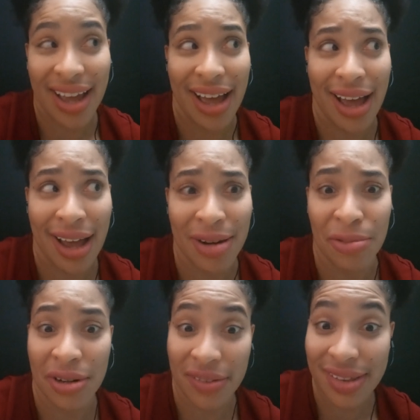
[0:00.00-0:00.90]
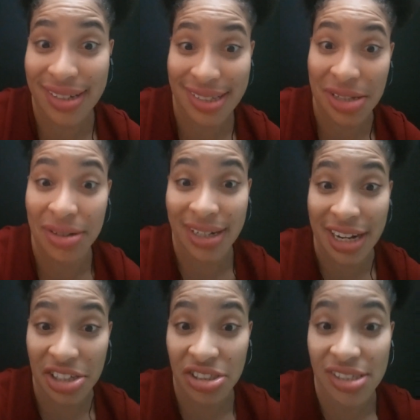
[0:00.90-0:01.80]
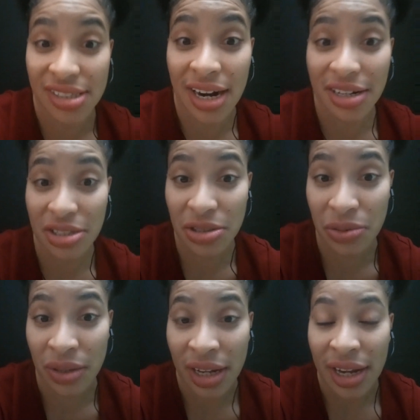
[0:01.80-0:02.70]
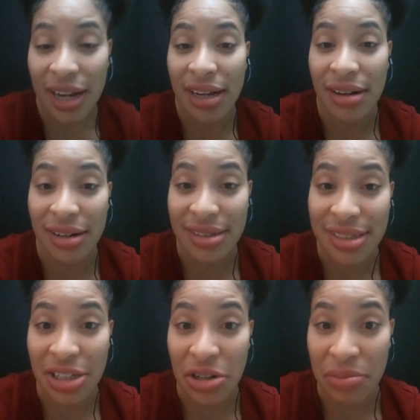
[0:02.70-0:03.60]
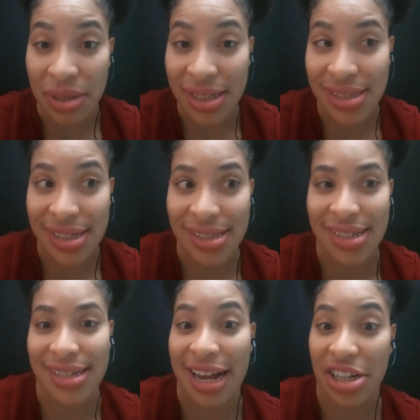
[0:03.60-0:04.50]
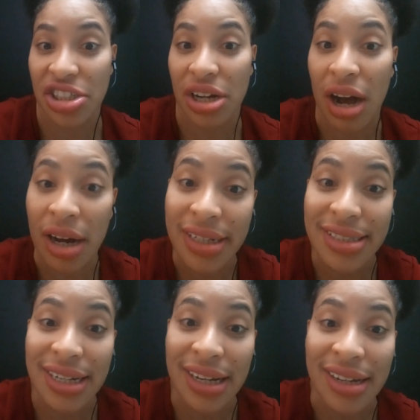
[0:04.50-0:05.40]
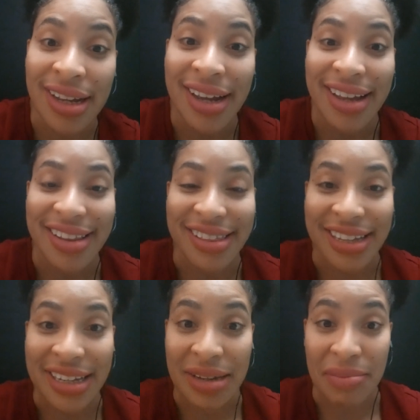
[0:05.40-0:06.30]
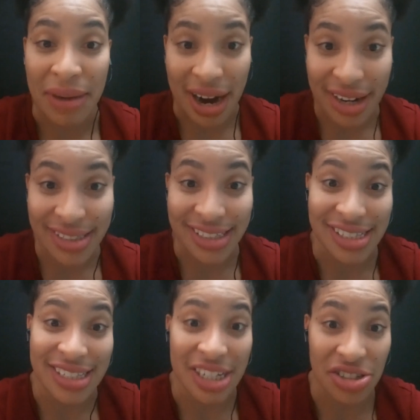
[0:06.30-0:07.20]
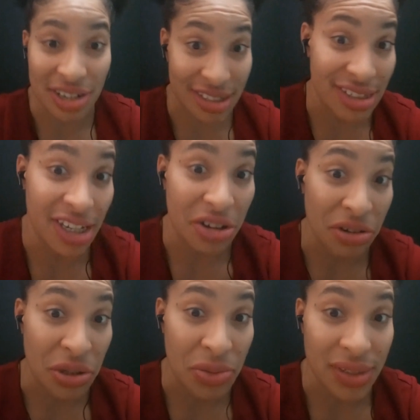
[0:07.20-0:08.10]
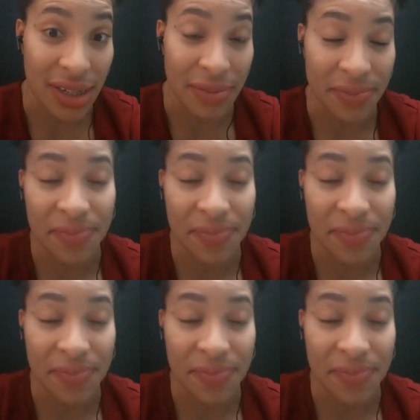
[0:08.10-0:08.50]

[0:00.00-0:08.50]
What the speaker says: And one of the things that you can actually start to do in auditing your business is actually auditing the marketing and sales strategies that you're using.